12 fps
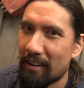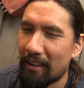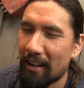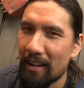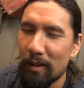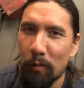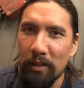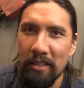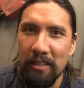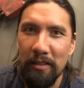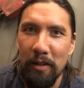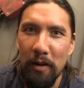Okay, the
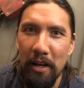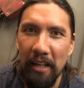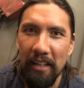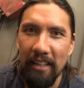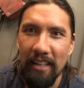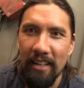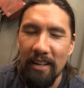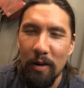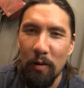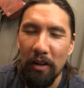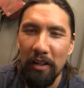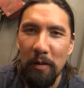wheels are turning.
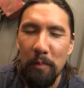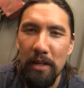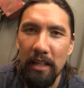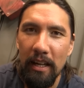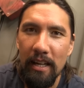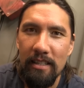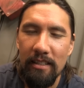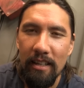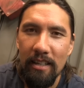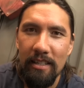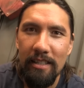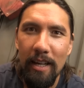What could it be, guys?
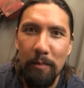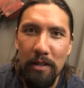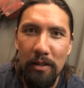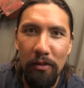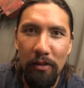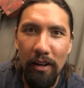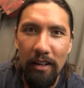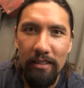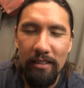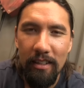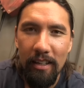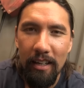Send me your
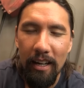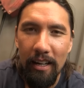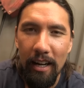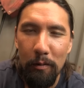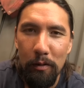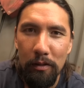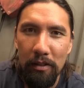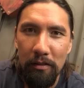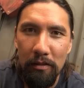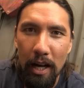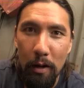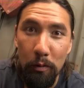thoughts and I
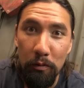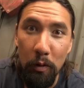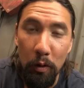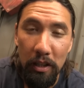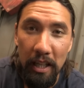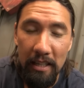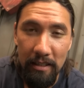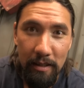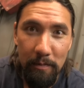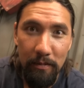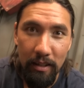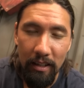will I will vocalize
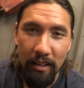them.